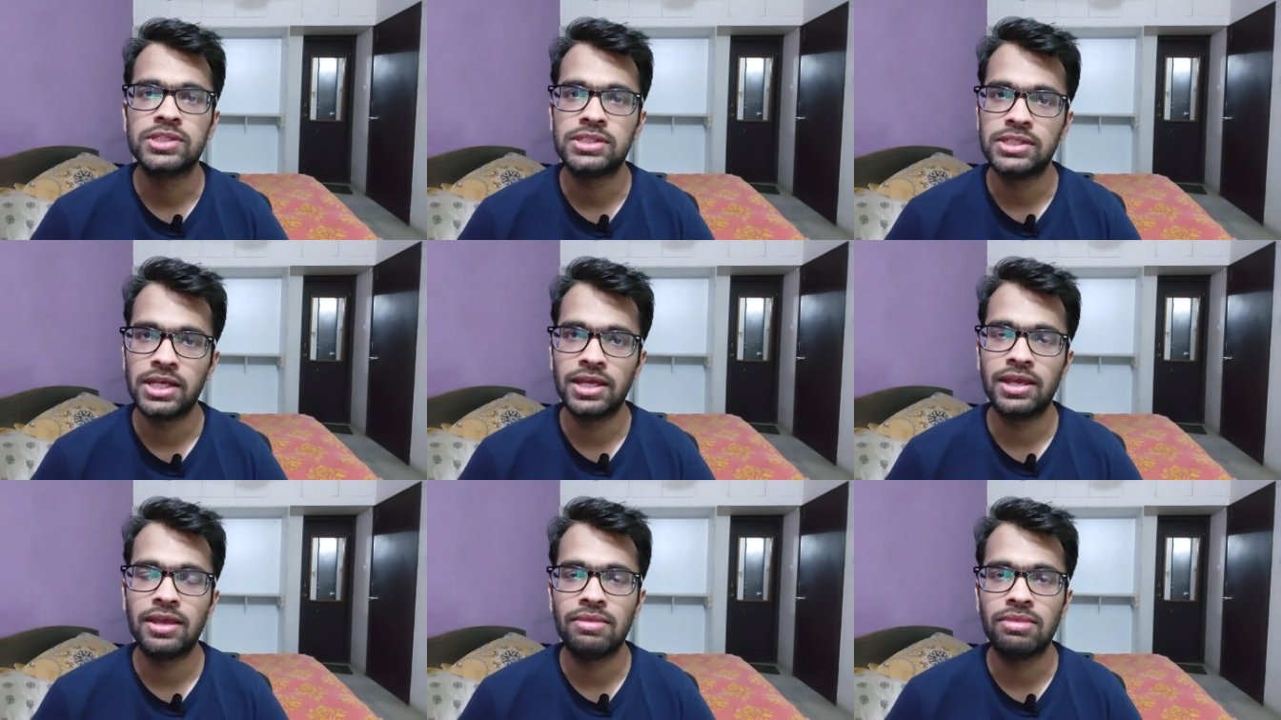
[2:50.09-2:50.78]

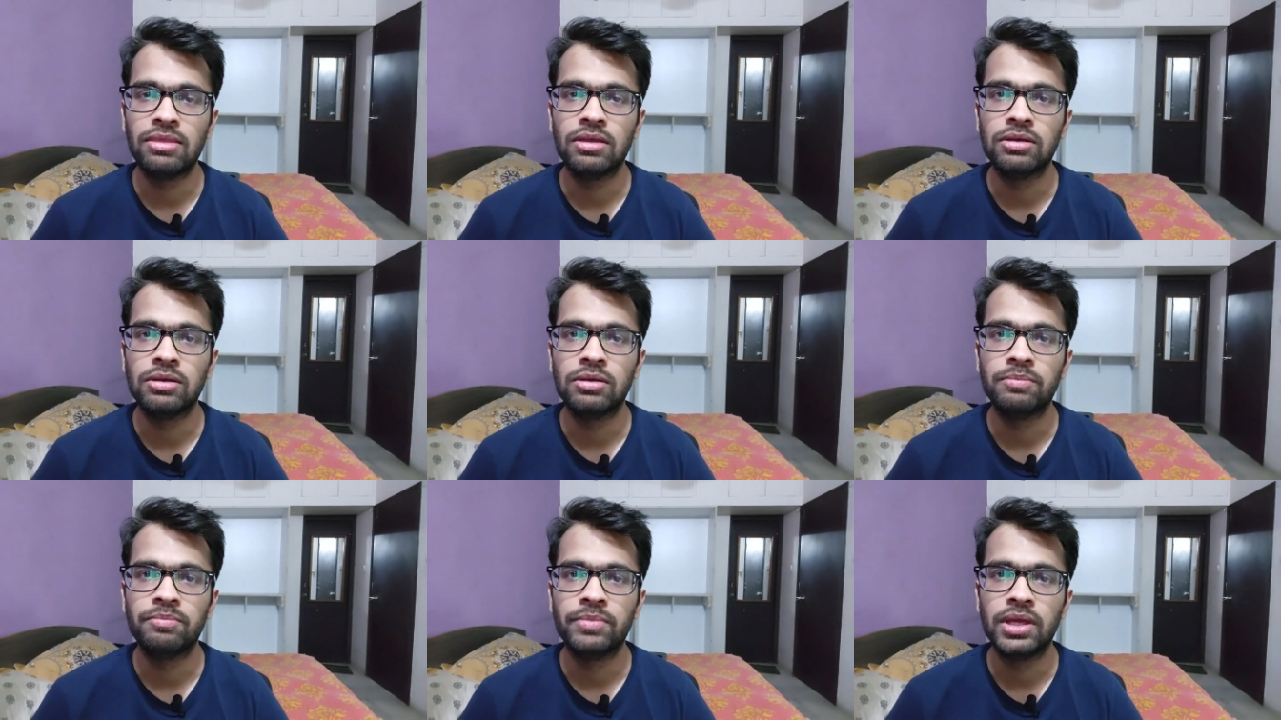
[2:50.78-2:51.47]
stay in the
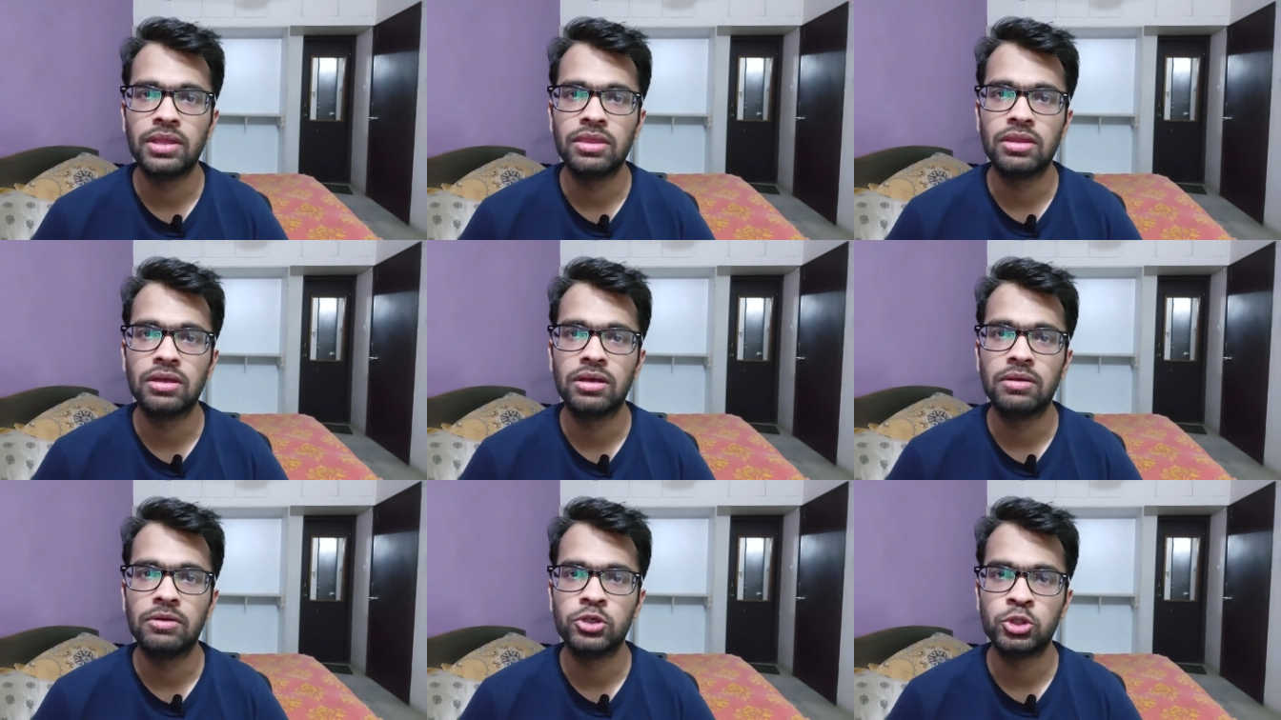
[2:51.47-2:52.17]
in
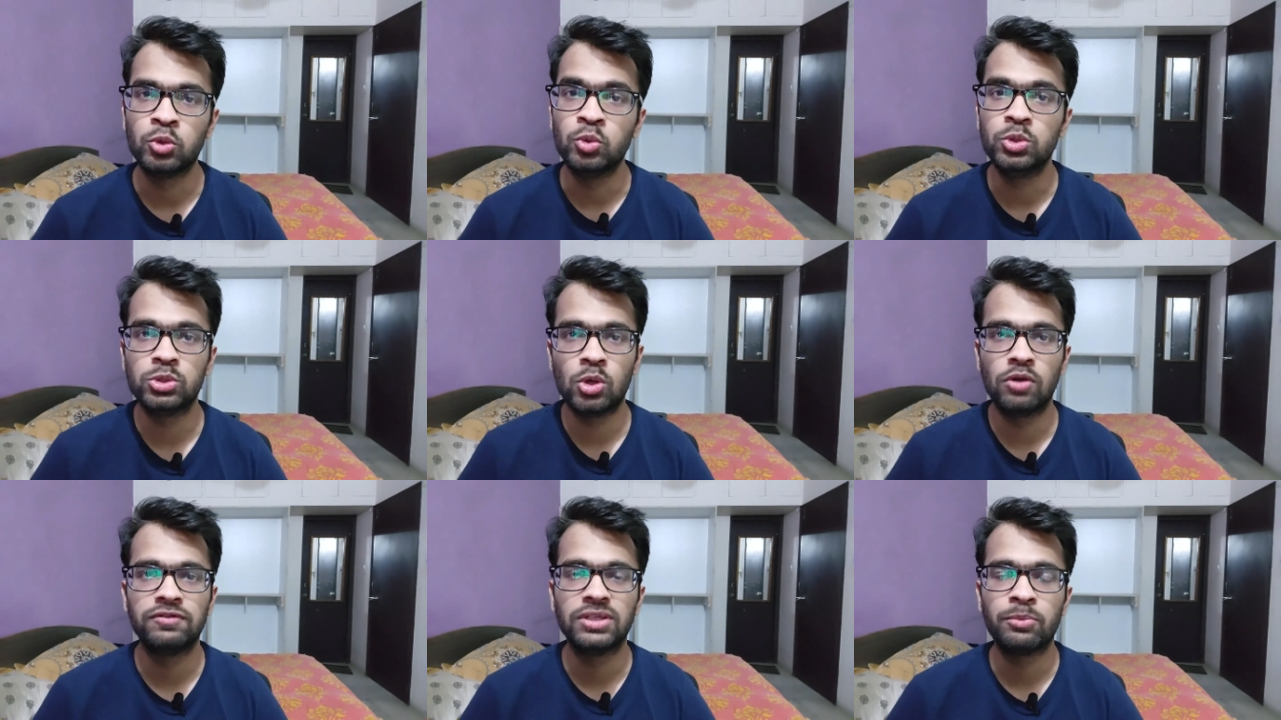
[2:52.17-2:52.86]
the
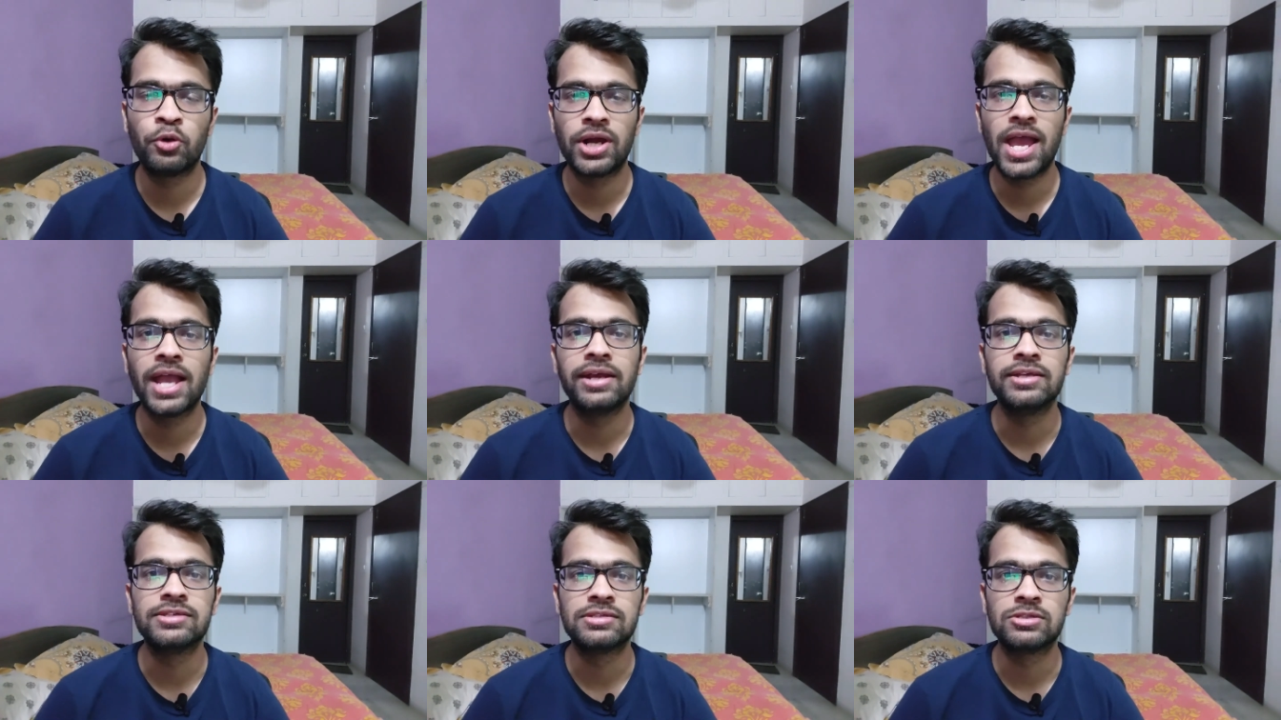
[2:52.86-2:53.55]
shoes of the
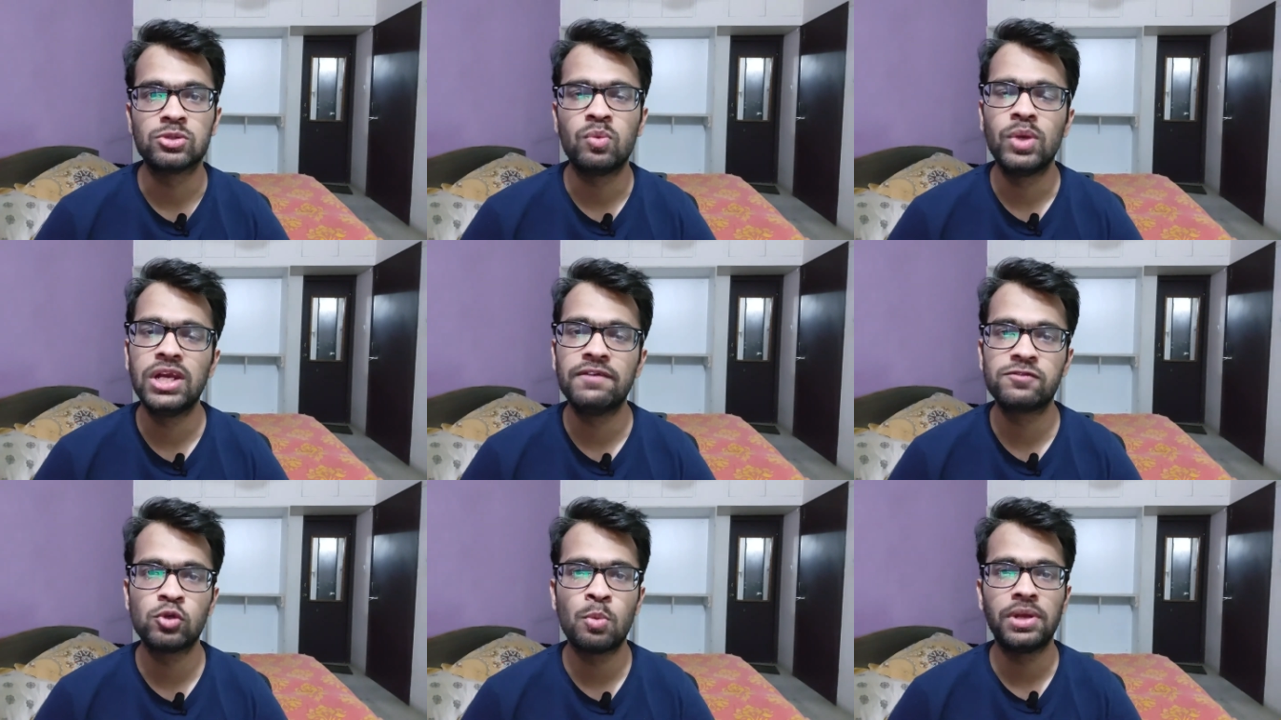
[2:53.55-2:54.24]
protagonist. So we
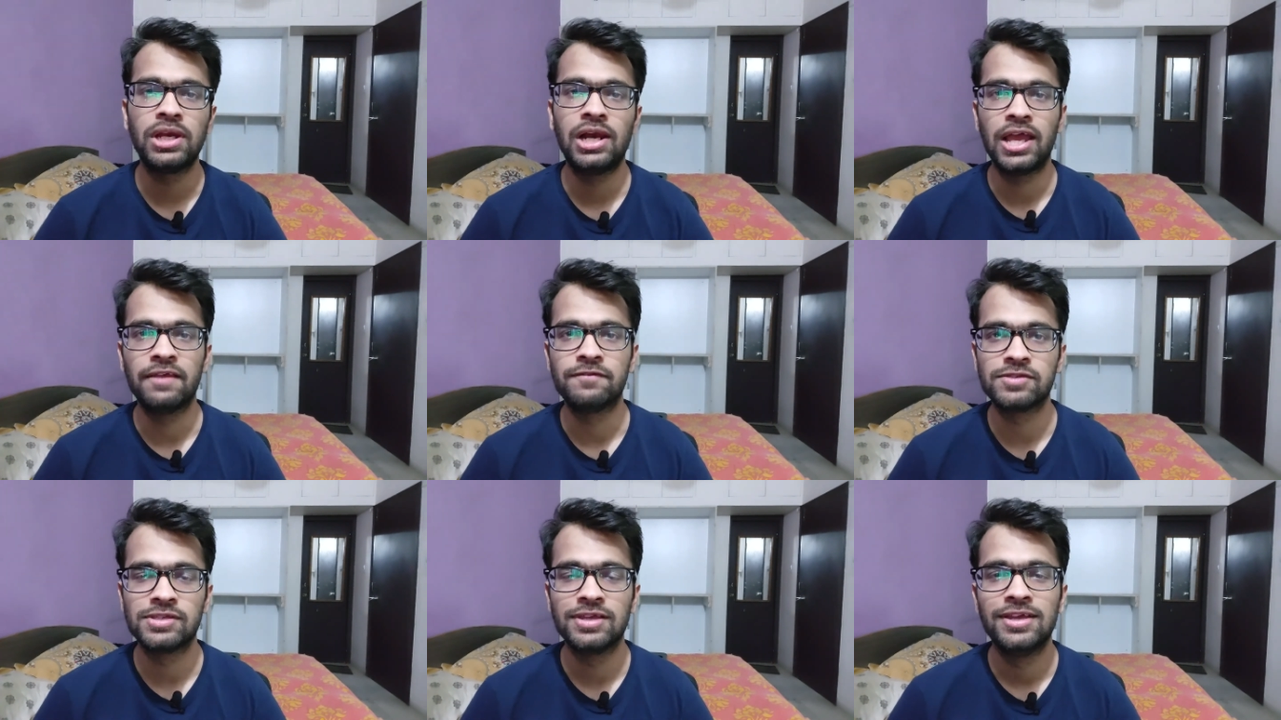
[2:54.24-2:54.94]
live so many
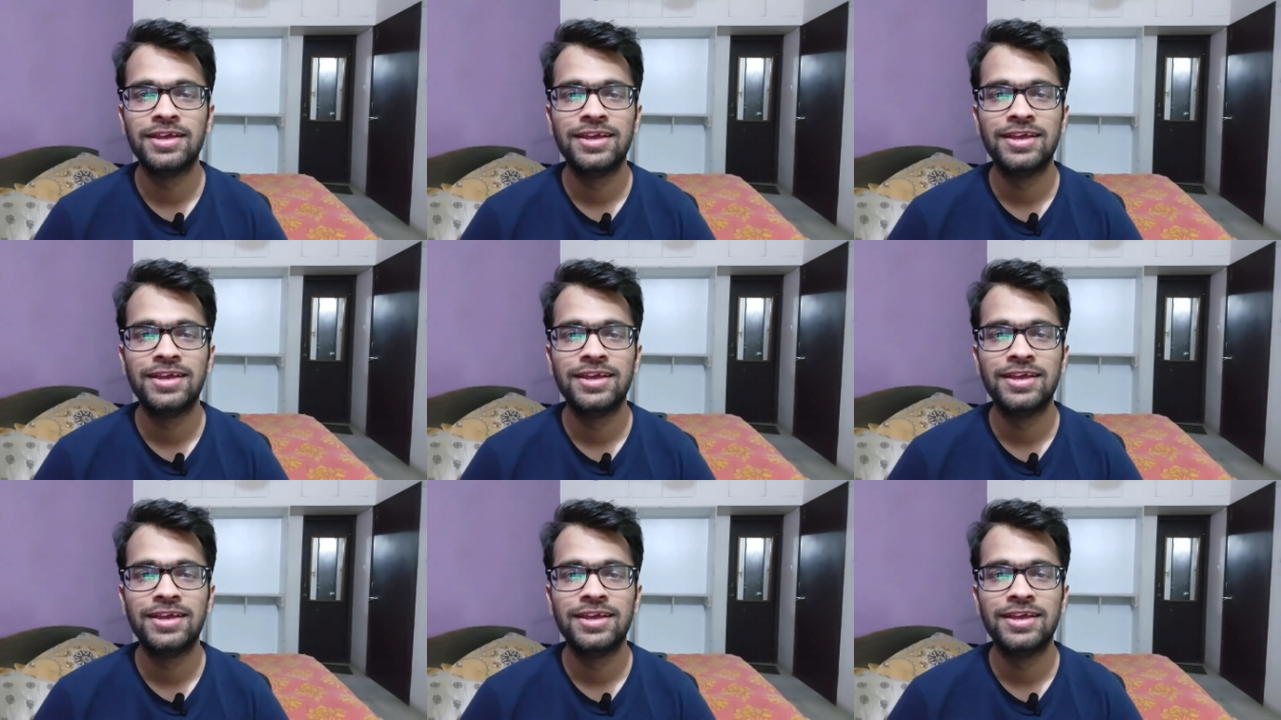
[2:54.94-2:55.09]
lives,